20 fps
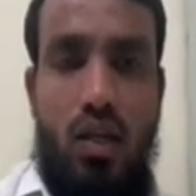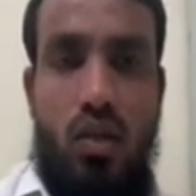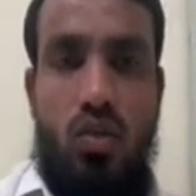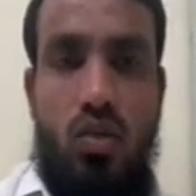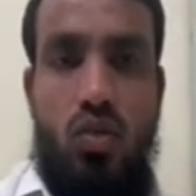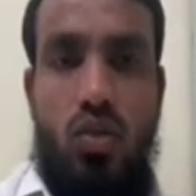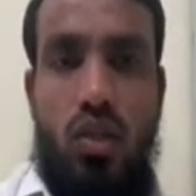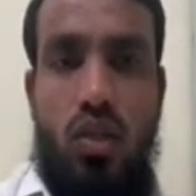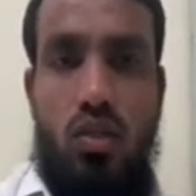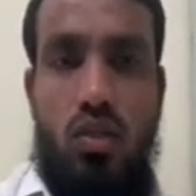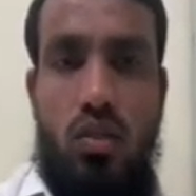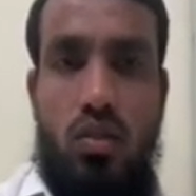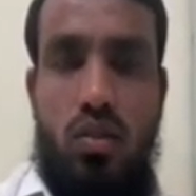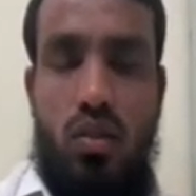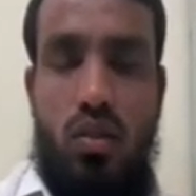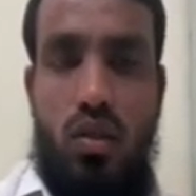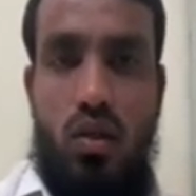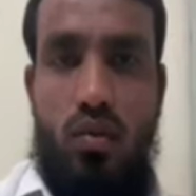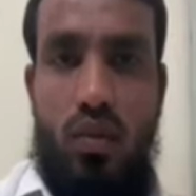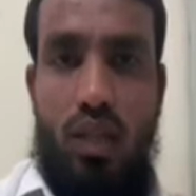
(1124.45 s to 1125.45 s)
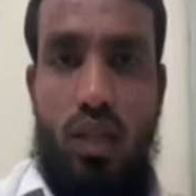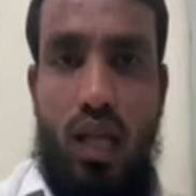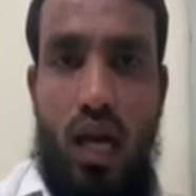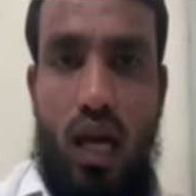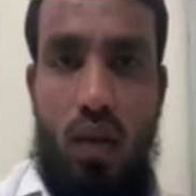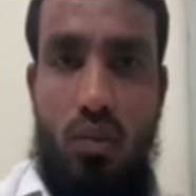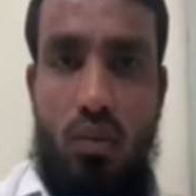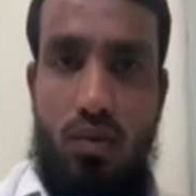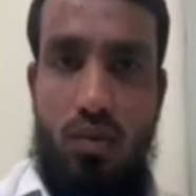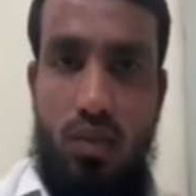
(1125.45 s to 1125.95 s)
So this with the
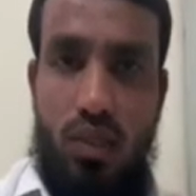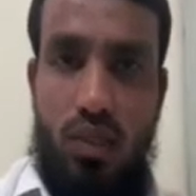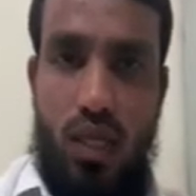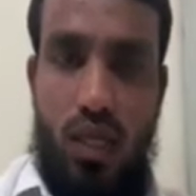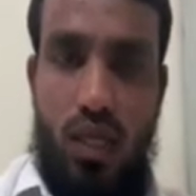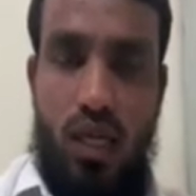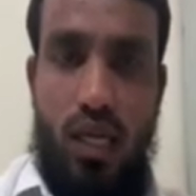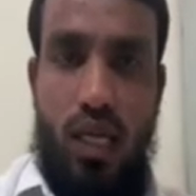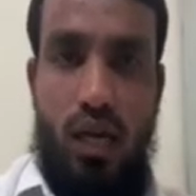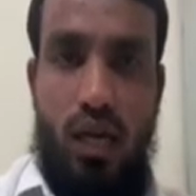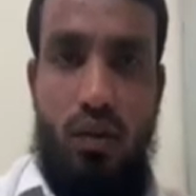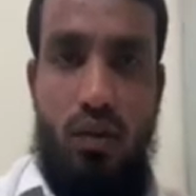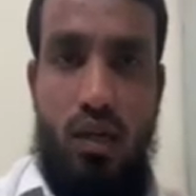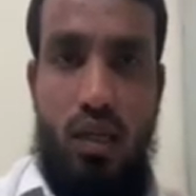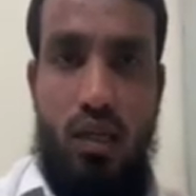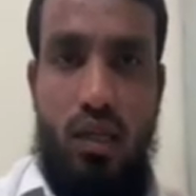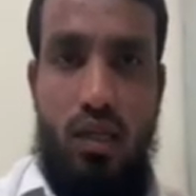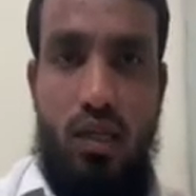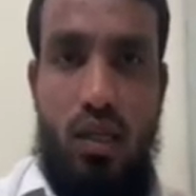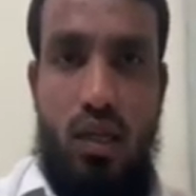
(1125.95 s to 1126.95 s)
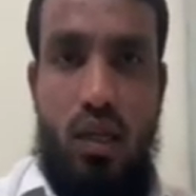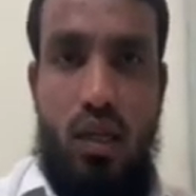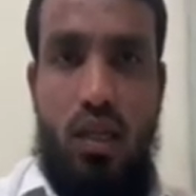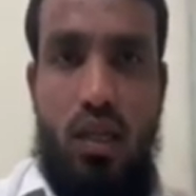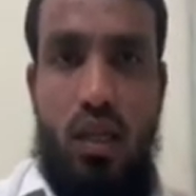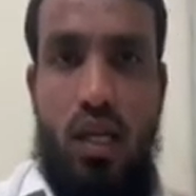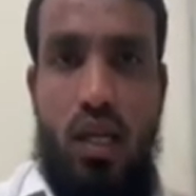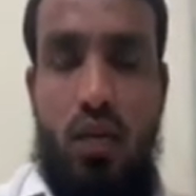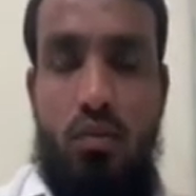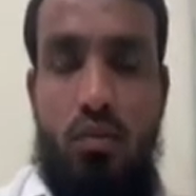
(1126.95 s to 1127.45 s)
help of this air cavity,
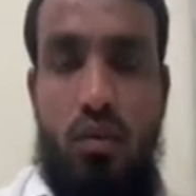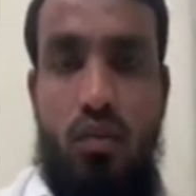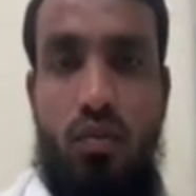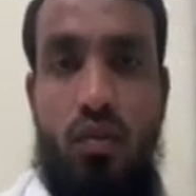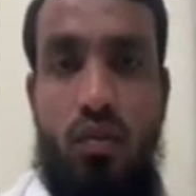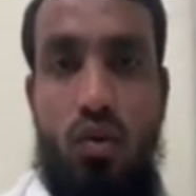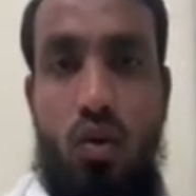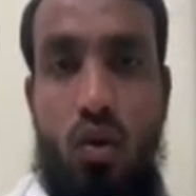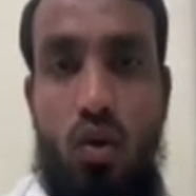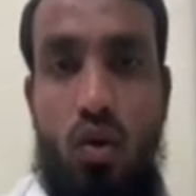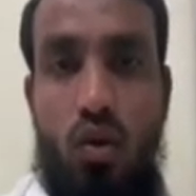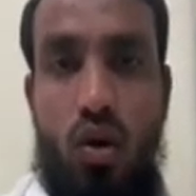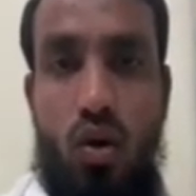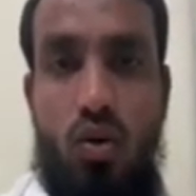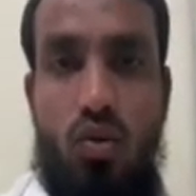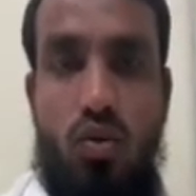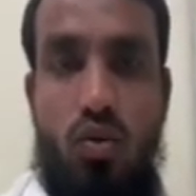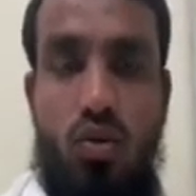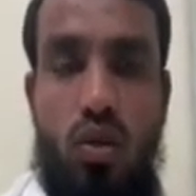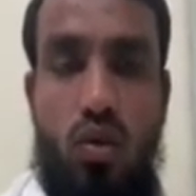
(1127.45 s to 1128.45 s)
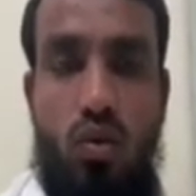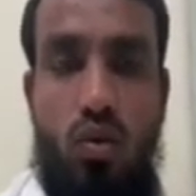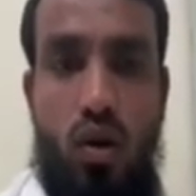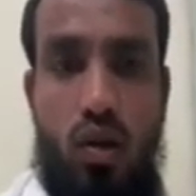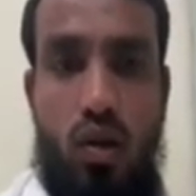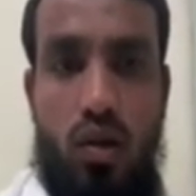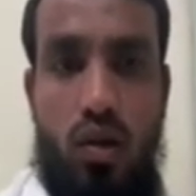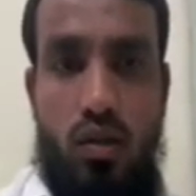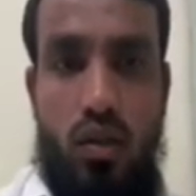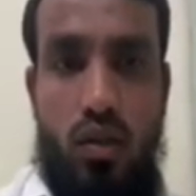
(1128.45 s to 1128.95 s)
they can be float onto the
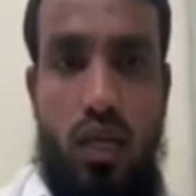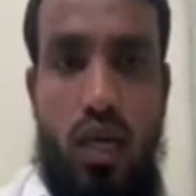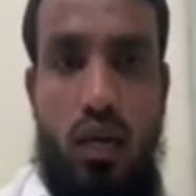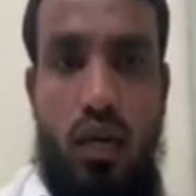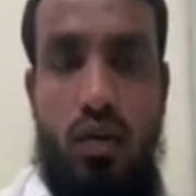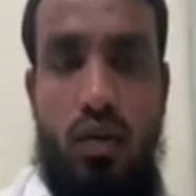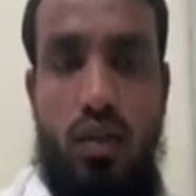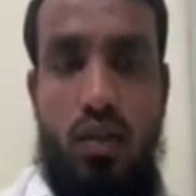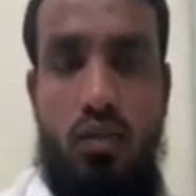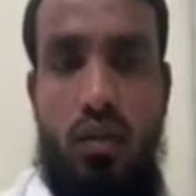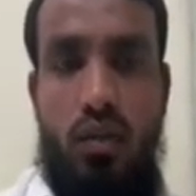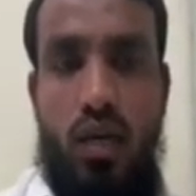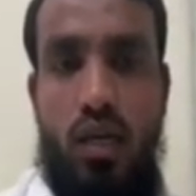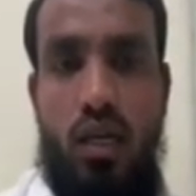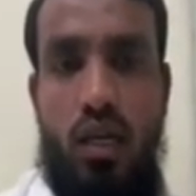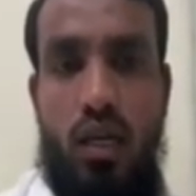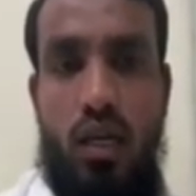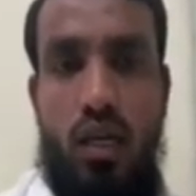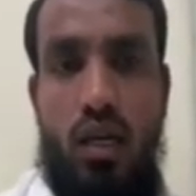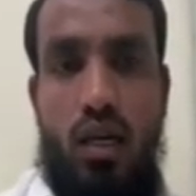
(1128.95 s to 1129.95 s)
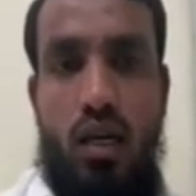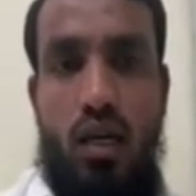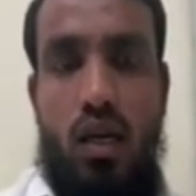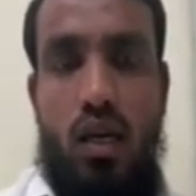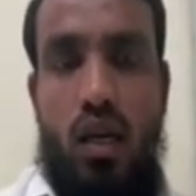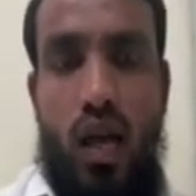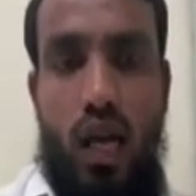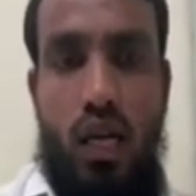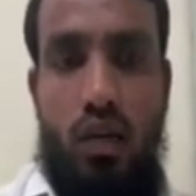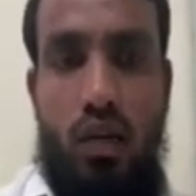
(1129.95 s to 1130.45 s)
water. They are having the very
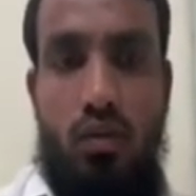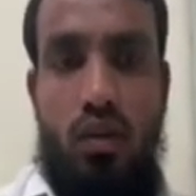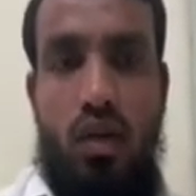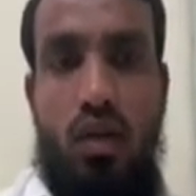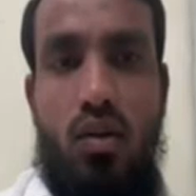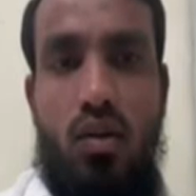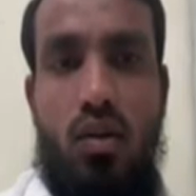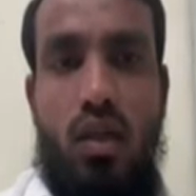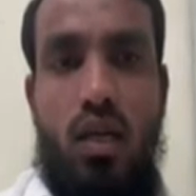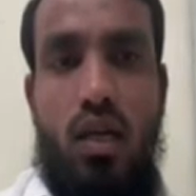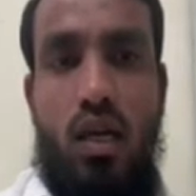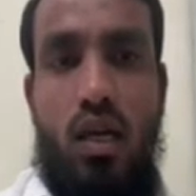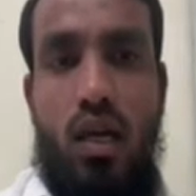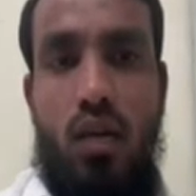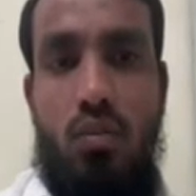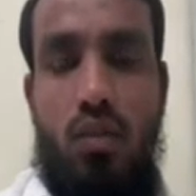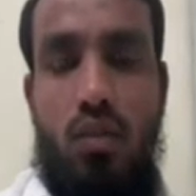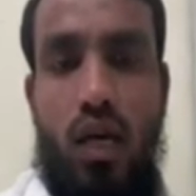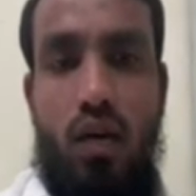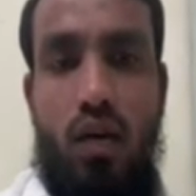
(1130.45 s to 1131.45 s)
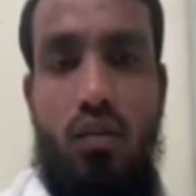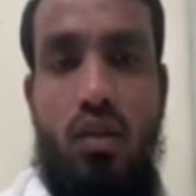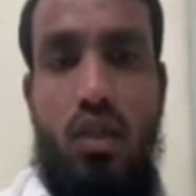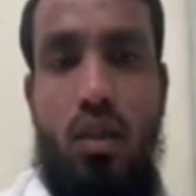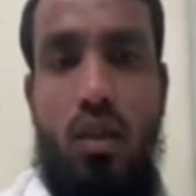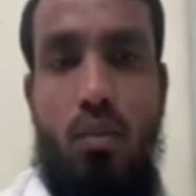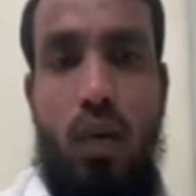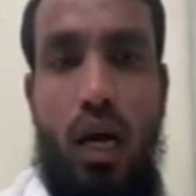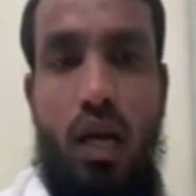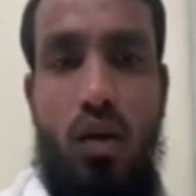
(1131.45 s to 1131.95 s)
lightweight, or they can be having
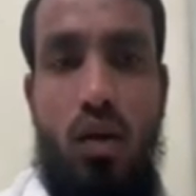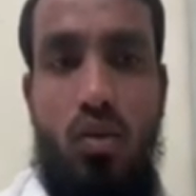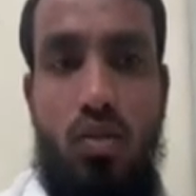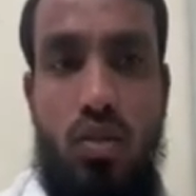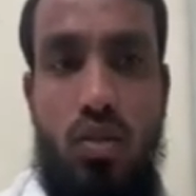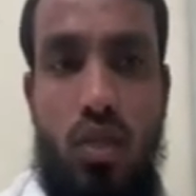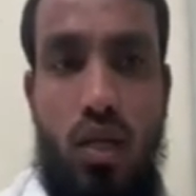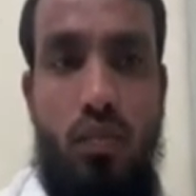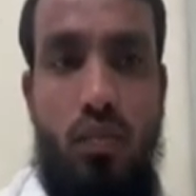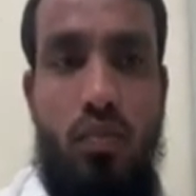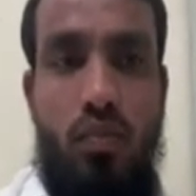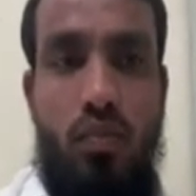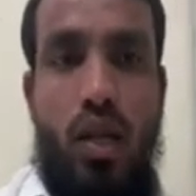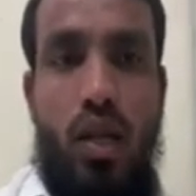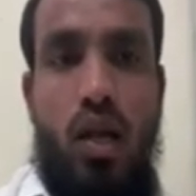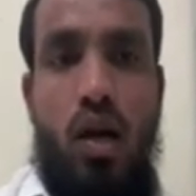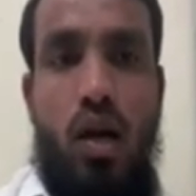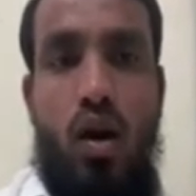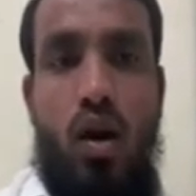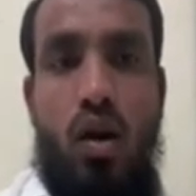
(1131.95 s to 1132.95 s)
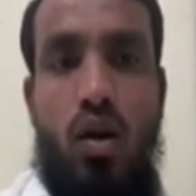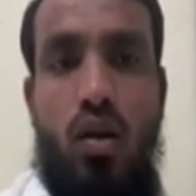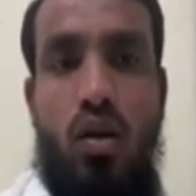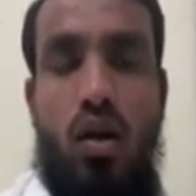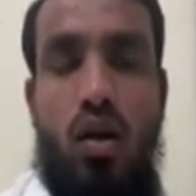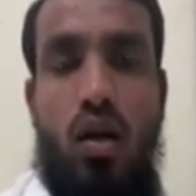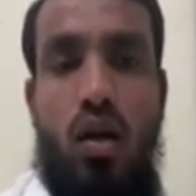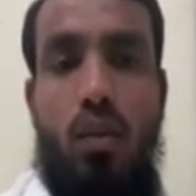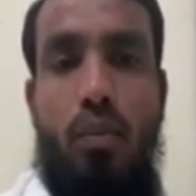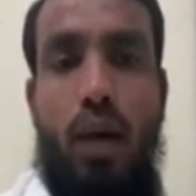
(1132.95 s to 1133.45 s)
the buoyancy or
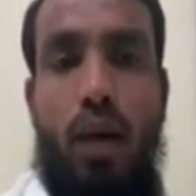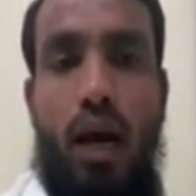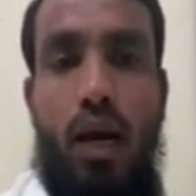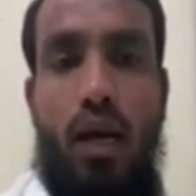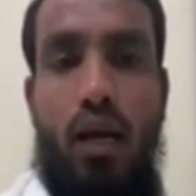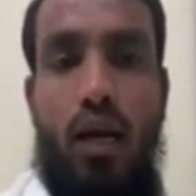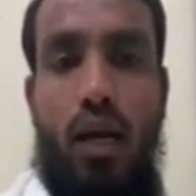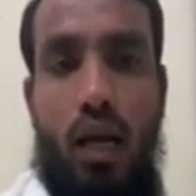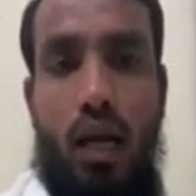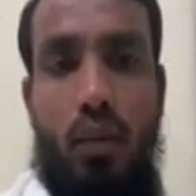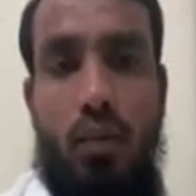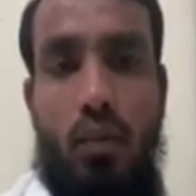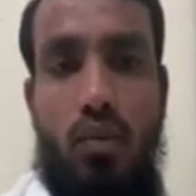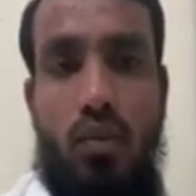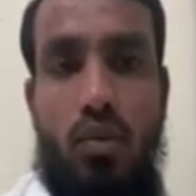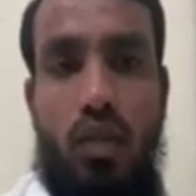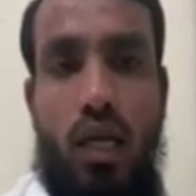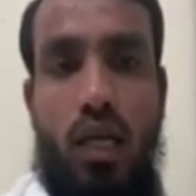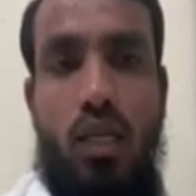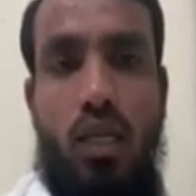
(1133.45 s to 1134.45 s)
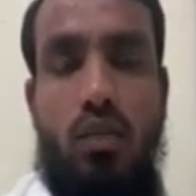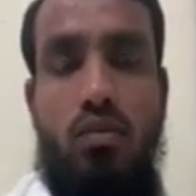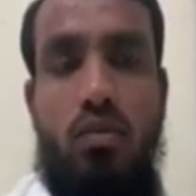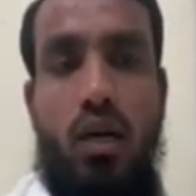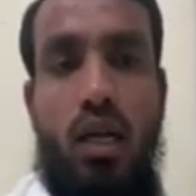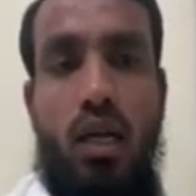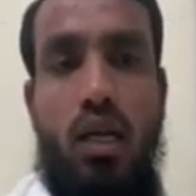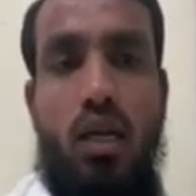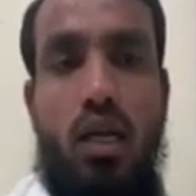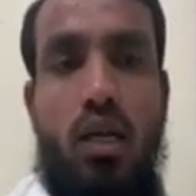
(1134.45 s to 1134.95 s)
a parenchyma. So that is
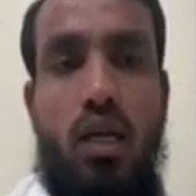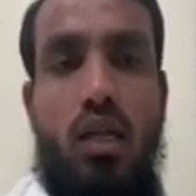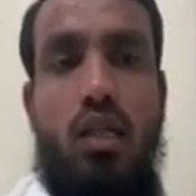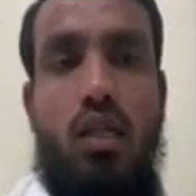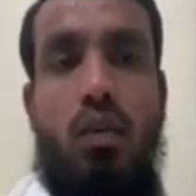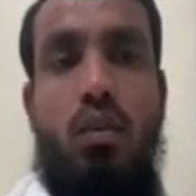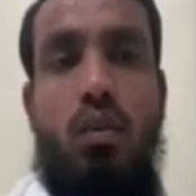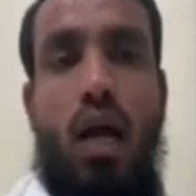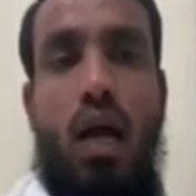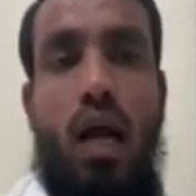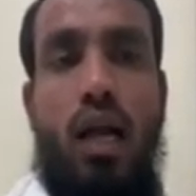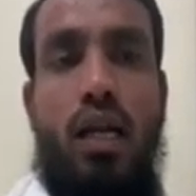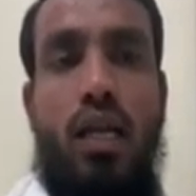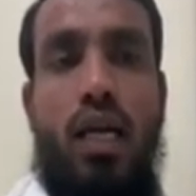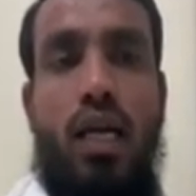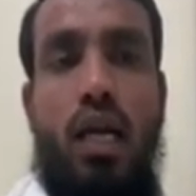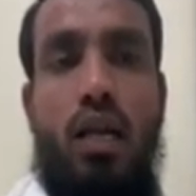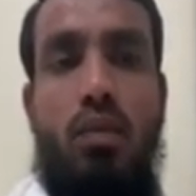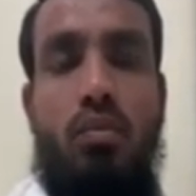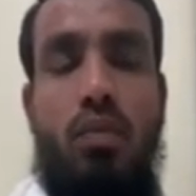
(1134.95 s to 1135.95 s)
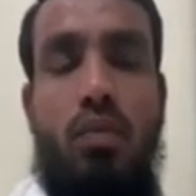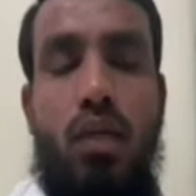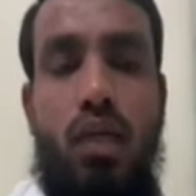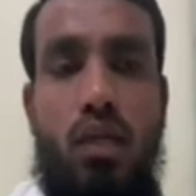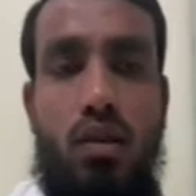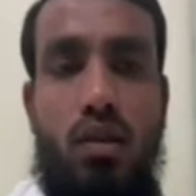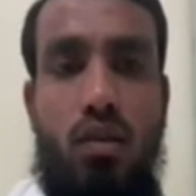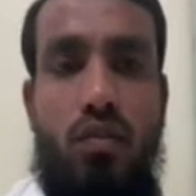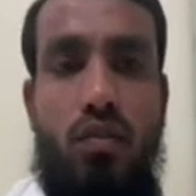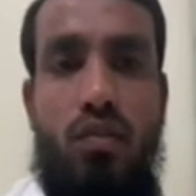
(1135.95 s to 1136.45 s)
why the plant can be
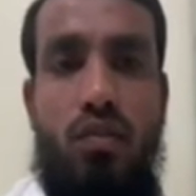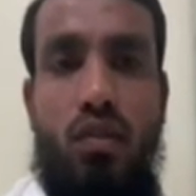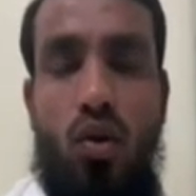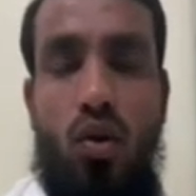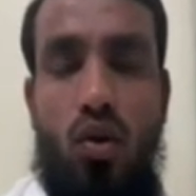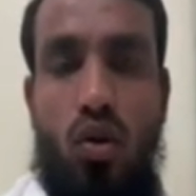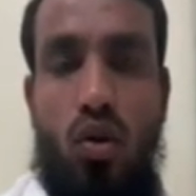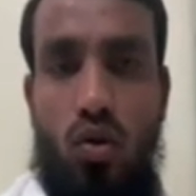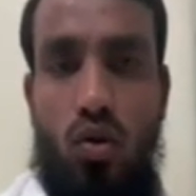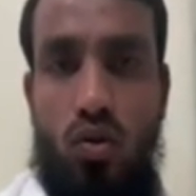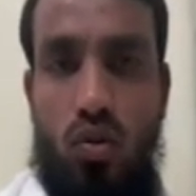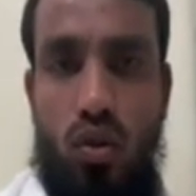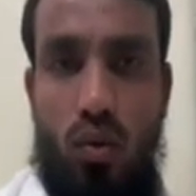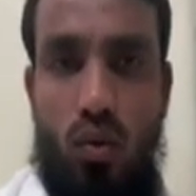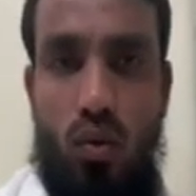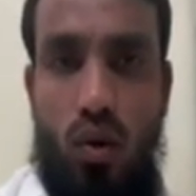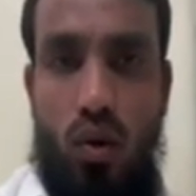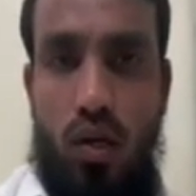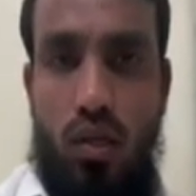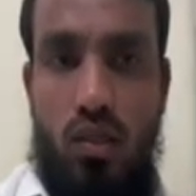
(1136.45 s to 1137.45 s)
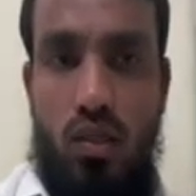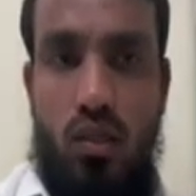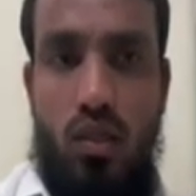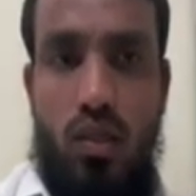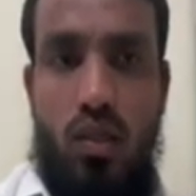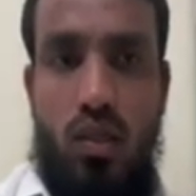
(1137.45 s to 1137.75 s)
float onto the water.